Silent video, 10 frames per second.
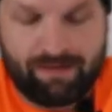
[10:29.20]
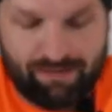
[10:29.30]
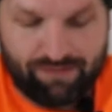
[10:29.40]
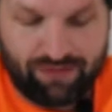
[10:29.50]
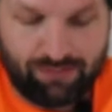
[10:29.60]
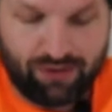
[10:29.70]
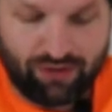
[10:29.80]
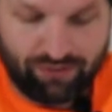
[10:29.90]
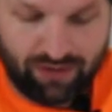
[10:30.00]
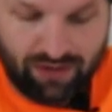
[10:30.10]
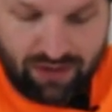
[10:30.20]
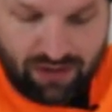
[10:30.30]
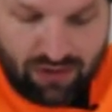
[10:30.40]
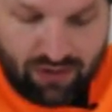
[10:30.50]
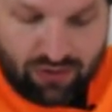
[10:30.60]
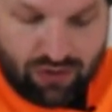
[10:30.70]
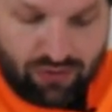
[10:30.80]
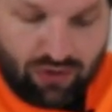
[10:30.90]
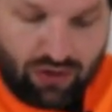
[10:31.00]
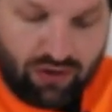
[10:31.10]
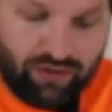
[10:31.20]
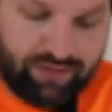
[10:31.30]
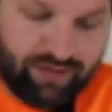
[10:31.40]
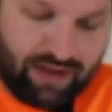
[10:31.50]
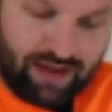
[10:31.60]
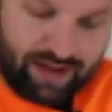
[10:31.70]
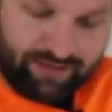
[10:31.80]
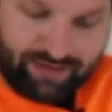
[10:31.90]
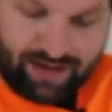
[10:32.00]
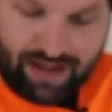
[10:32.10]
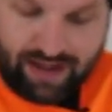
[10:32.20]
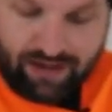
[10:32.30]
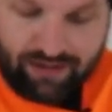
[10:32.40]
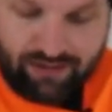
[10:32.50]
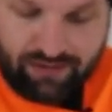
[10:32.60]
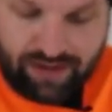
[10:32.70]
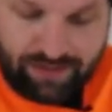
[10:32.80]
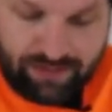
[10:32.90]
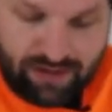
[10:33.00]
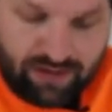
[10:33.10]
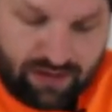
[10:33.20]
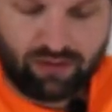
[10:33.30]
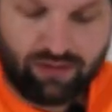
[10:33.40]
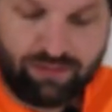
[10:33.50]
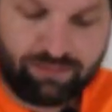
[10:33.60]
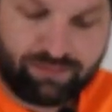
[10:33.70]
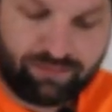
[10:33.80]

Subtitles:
flip it over, coat all sides in egg. All right, so